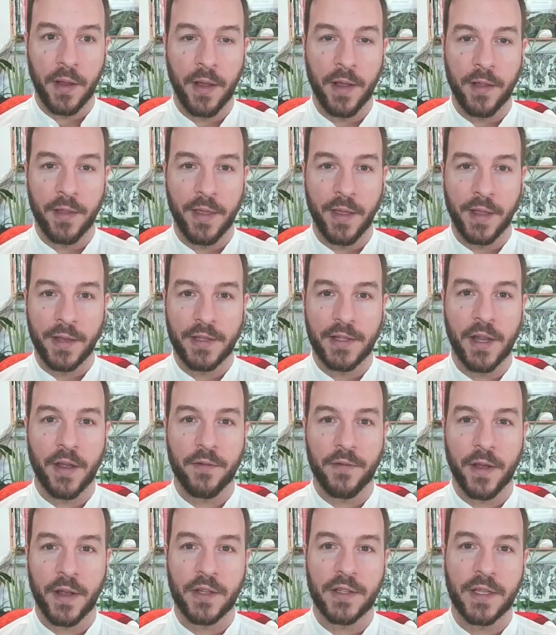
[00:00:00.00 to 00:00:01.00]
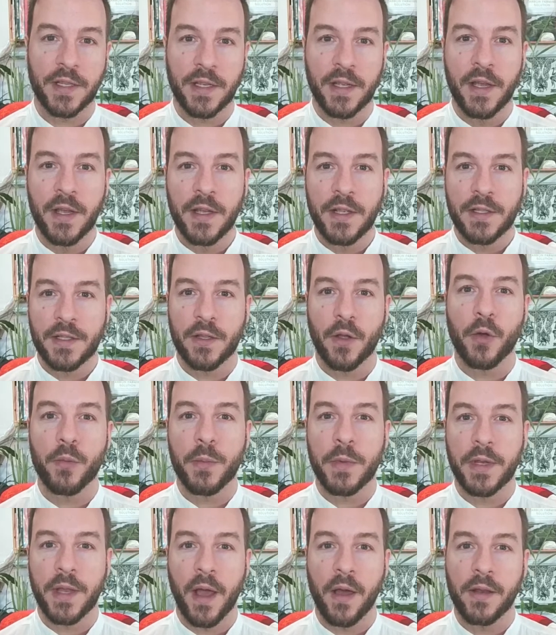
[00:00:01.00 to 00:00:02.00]
that Jeff actually slowed
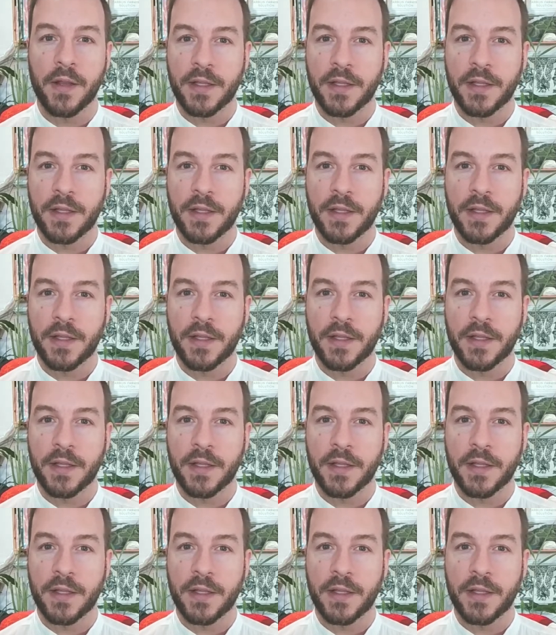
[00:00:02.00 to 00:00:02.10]
me down.